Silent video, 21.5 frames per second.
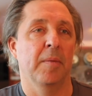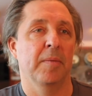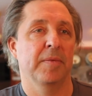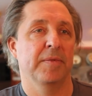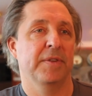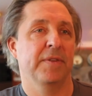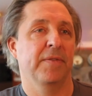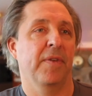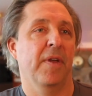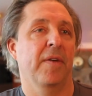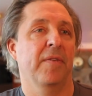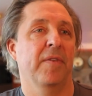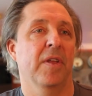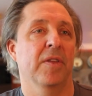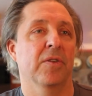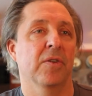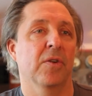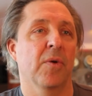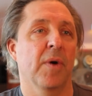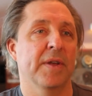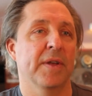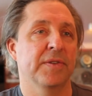See if you have any
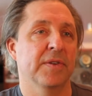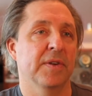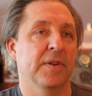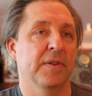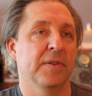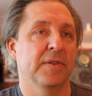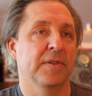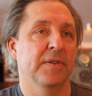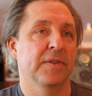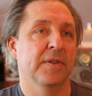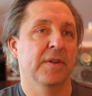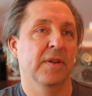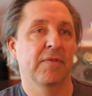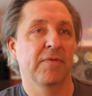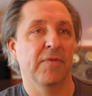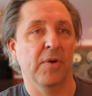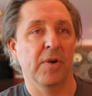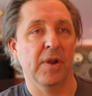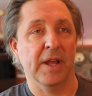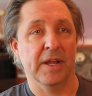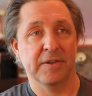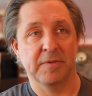other questions
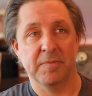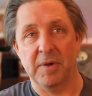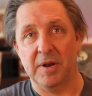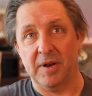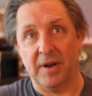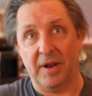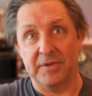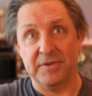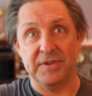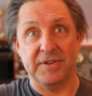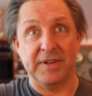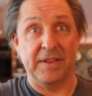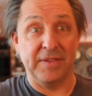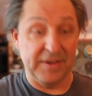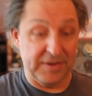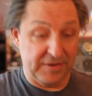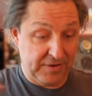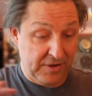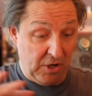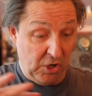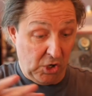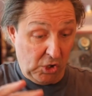for you guys. And I'll just say
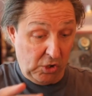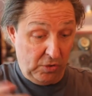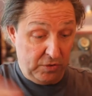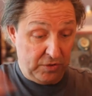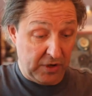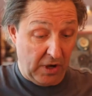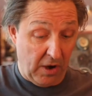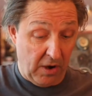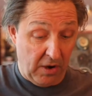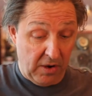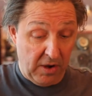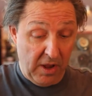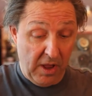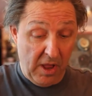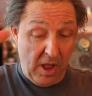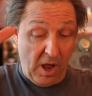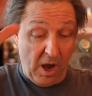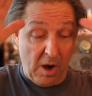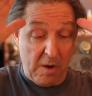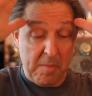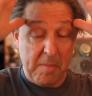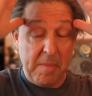this concludes our
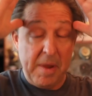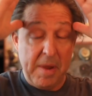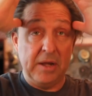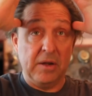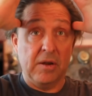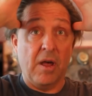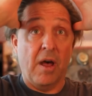main